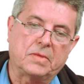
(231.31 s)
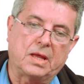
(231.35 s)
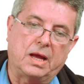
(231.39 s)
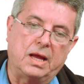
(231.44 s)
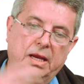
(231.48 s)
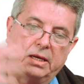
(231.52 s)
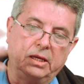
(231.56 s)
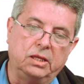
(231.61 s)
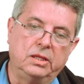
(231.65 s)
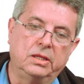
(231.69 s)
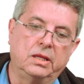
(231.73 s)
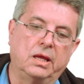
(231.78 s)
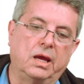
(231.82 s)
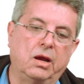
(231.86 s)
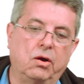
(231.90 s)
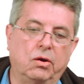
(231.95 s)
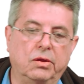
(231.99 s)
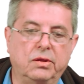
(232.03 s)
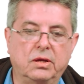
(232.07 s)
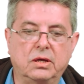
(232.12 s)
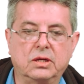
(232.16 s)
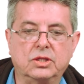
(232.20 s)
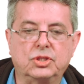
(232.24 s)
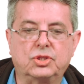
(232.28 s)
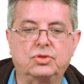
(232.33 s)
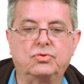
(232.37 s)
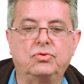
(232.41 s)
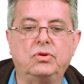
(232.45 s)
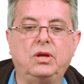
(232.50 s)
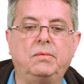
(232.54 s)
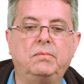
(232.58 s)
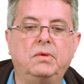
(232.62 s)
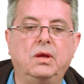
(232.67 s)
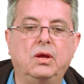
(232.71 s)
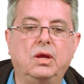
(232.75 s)
And in the other
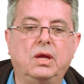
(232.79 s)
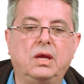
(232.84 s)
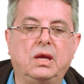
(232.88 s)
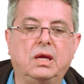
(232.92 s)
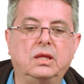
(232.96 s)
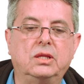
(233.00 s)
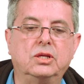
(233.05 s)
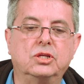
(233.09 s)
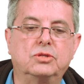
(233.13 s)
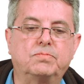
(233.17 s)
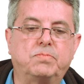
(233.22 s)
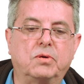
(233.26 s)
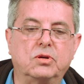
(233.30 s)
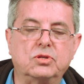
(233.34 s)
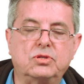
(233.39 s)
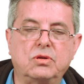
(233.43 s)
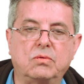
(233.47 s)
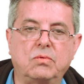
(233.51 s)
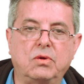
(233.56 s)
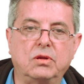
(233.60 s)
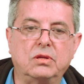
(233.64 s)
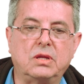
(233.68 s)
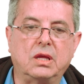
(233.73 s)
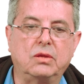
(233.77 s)
extreme, it is possible